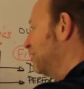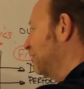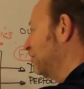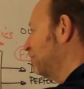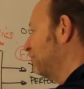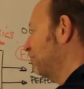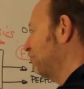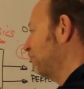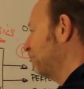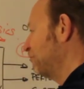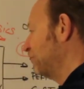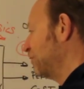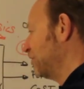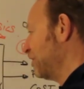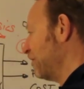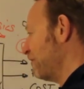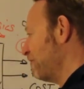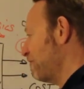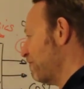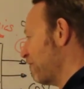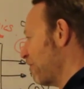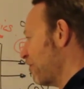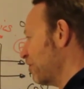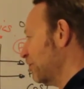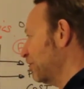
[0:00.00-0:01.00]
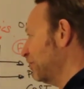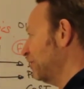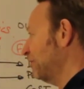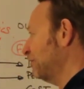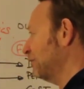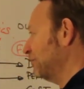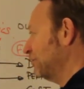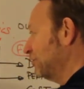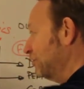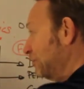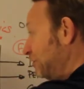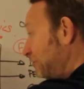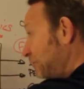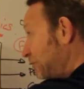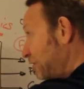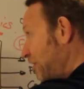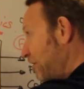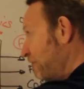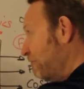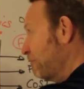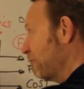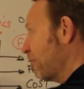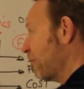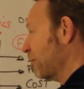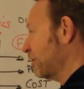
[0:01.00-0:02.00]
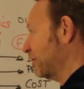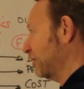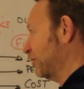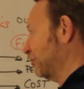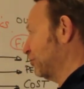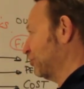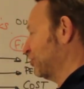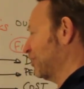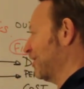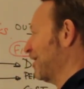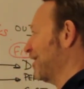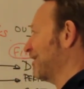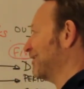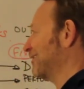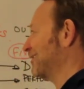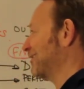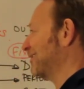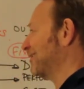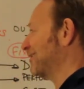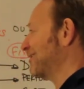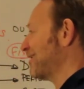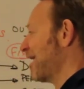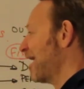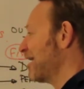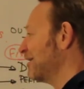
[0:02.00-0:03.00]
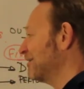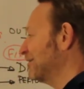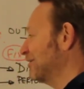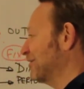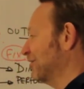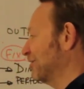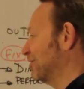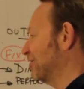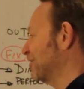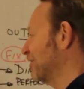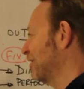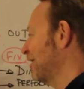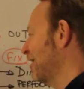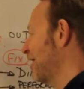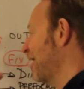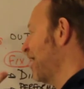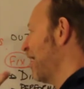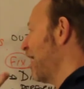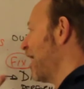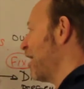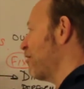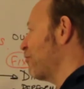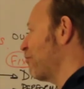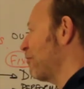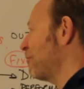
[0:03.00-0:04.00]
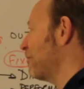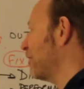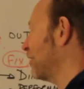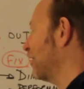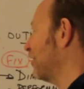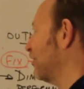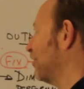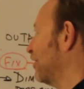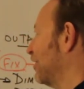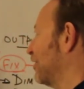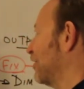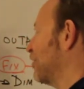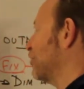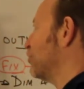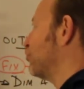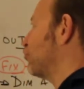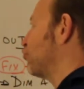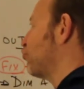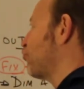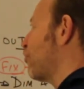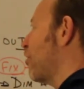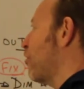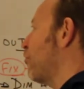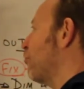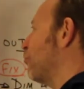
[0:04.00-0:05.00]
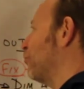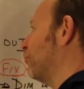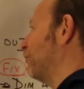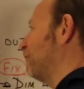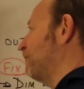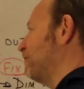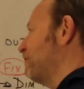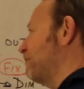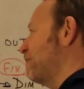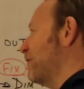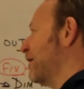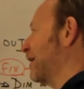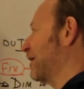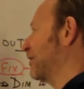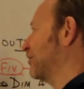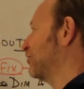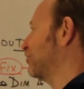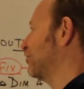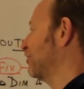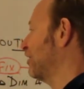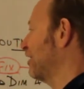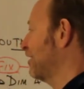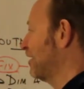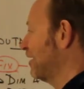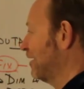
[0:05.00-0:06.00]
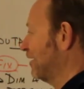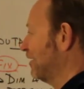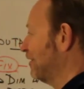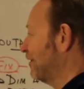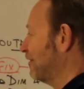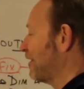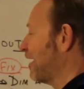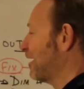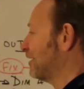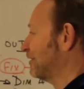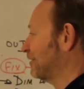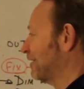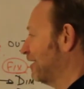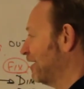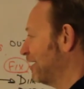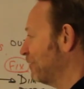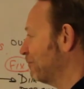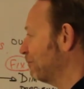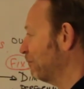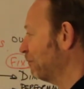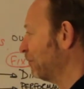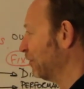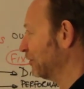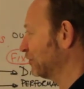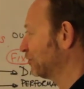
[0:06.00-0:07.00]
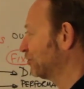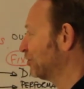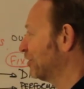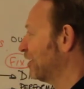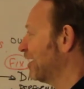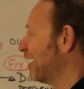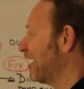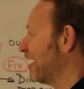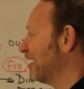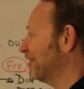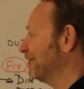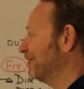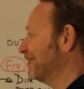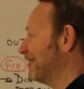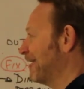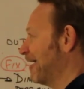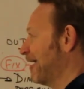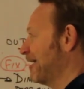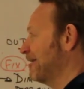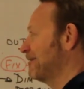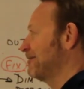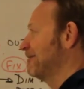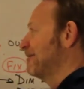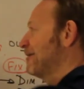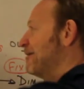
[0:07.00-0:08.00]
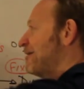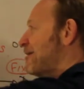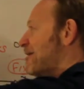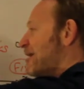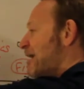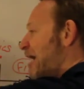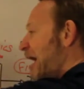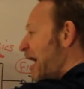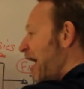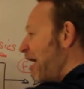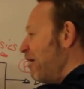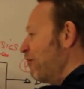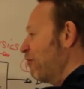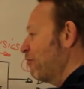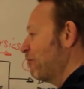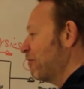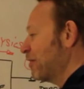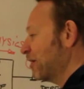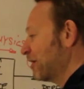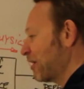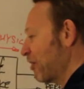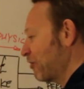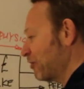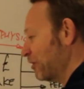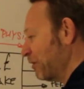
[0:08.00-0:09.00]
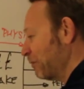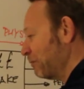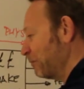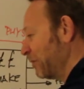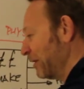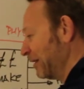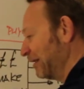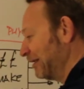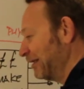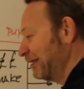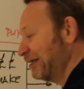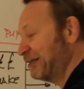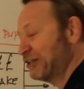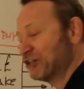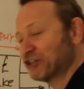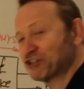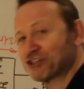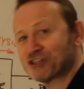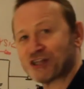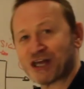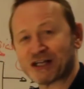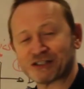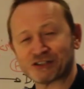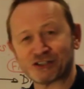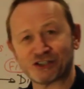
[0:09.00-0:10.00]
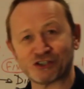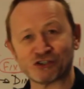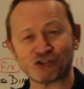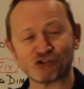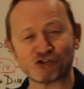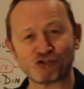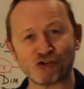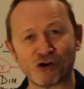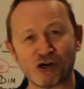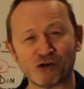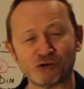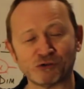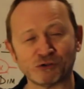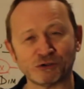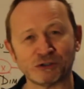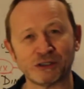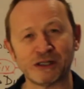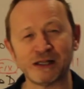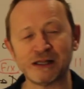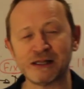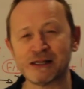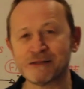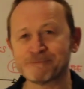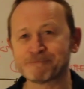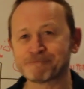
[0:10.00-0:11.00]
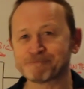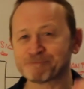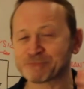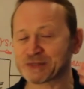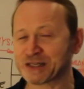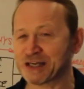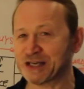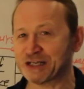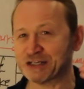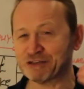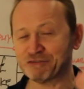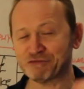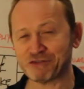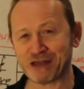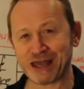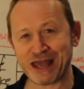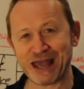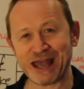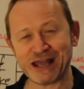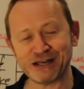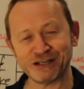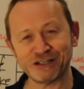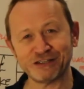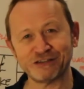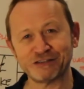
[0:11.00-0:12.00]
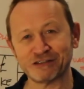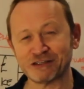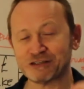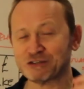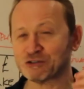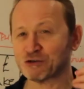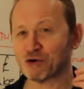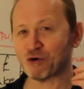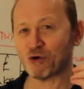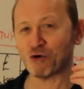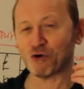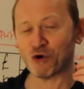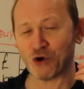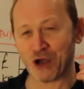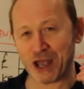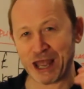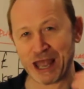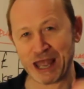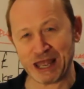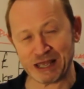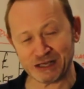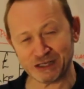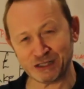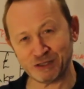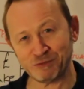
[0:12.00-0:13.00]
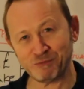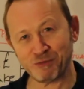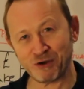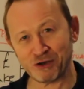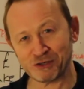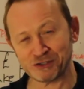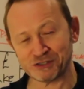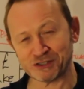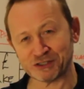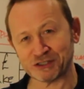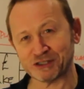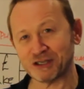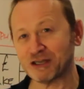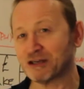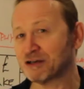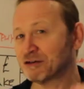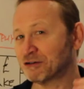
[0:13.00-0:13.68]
de divine, devise a standard. How am I going to control, fix that input? And then how am I going to police that control? And if anything or anybody